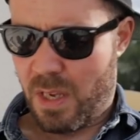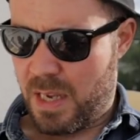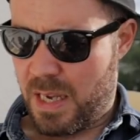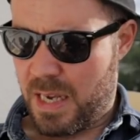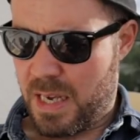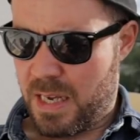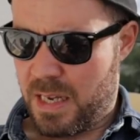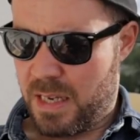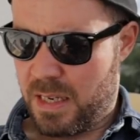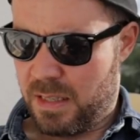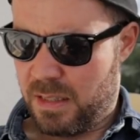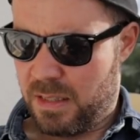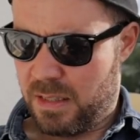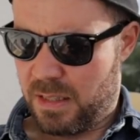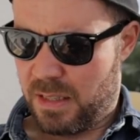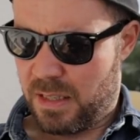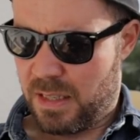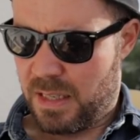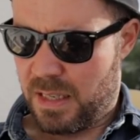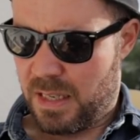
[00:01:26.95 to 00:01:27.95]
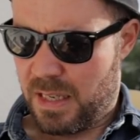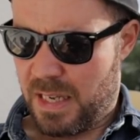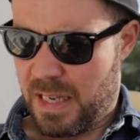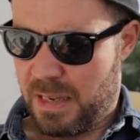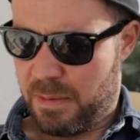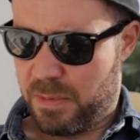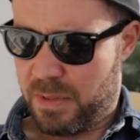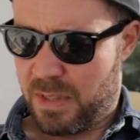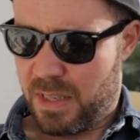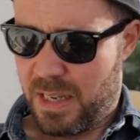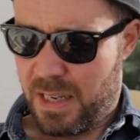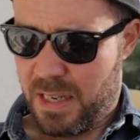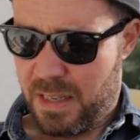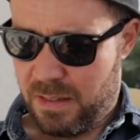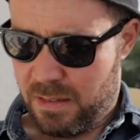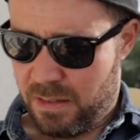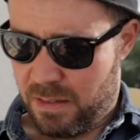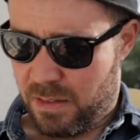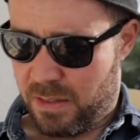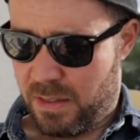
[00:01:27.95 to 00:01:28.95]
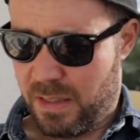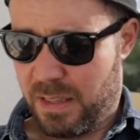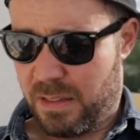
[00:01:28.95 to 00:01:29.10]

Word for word: and it was answered